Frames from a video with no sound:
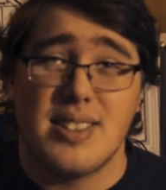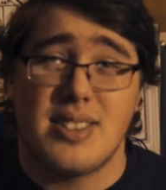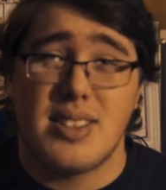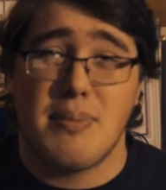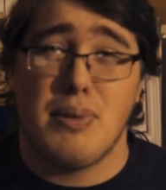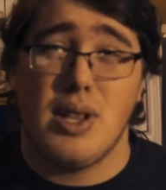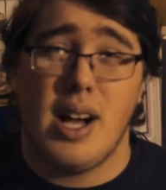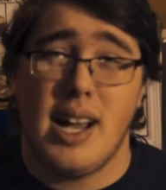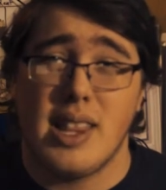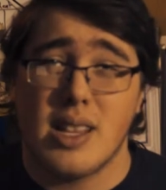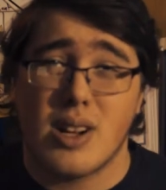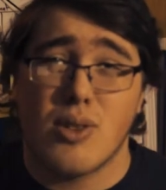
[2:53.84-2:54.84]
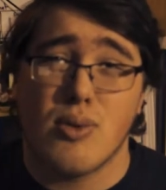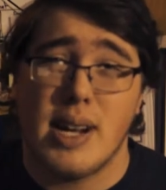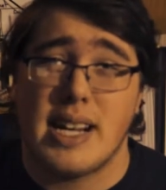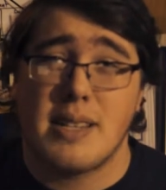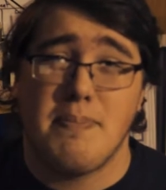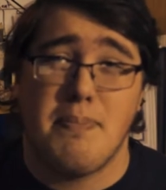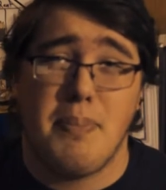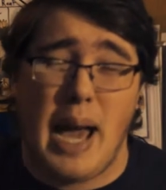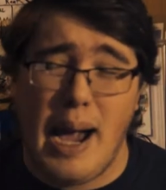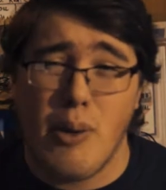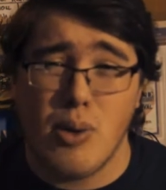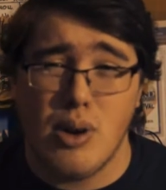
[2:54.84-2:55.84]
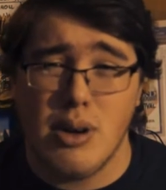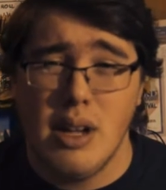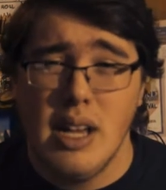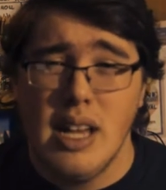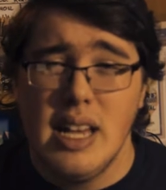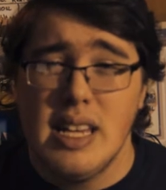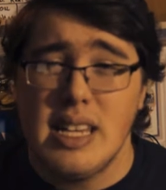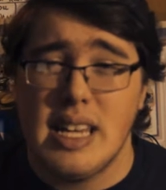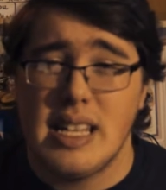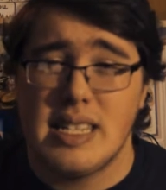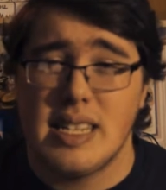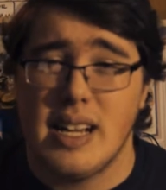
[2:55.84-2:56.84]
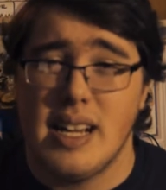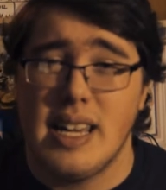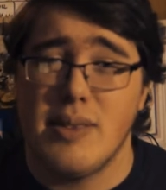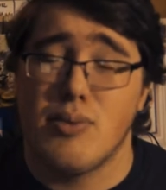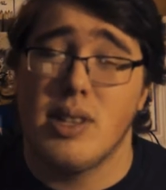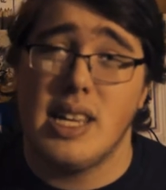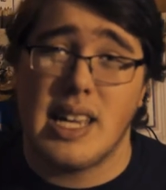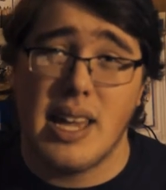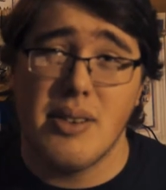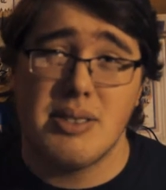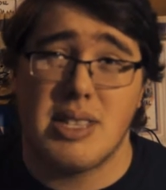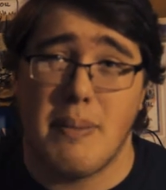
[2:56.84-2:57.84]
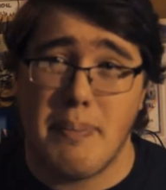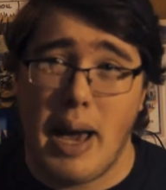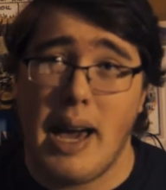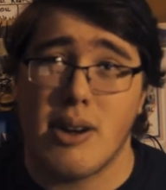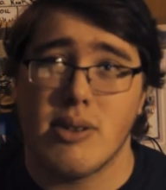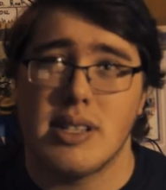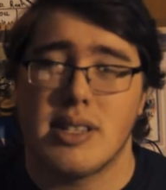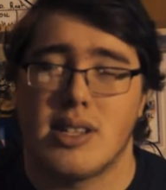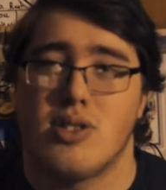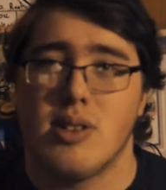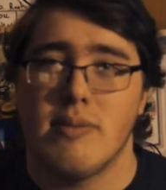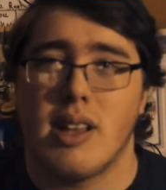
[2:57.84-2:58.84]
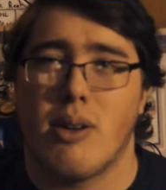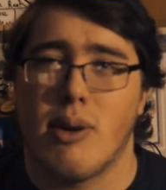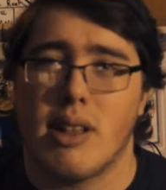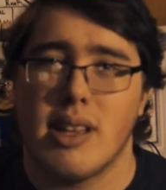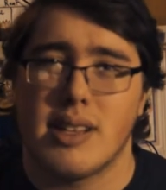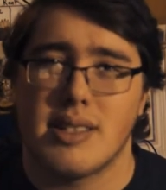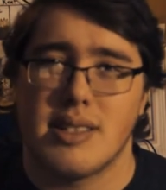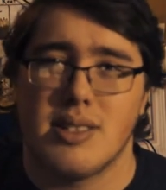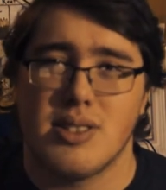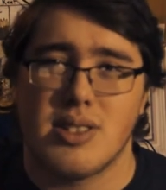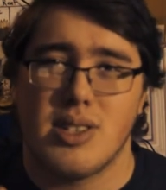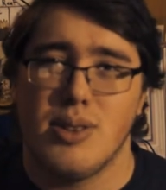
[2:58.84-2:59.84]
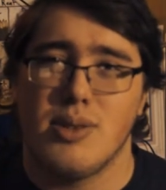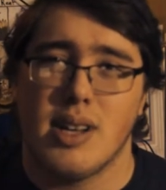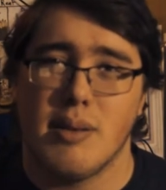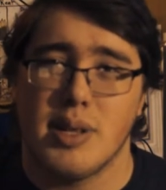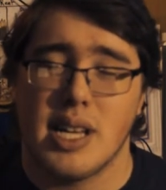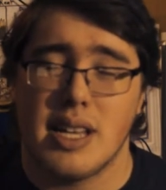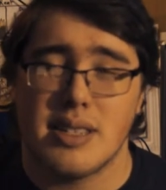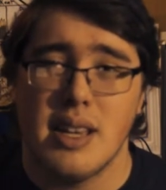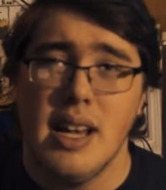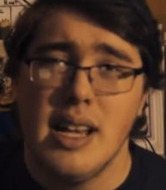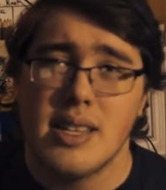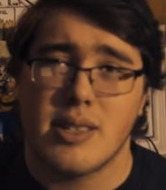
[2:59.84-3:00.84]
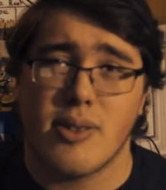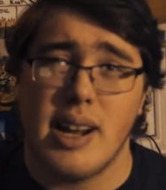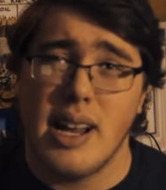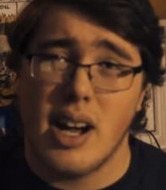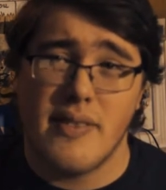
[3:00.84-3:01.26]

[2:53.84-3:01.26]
supply the correct power, It really kills the batteries extremely quickly because it's just two AA's. So right now I've